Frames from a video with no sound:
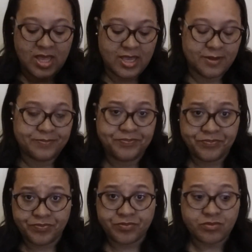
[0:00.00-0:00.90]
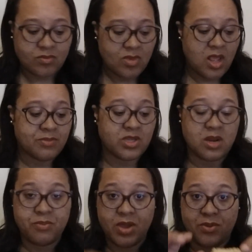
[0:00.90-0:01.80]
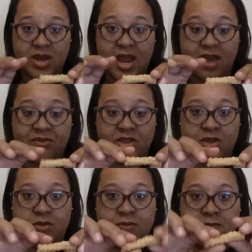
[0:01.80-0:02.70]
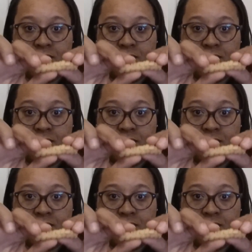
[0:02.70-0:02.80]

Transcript: Like, who's going to break one in half for you?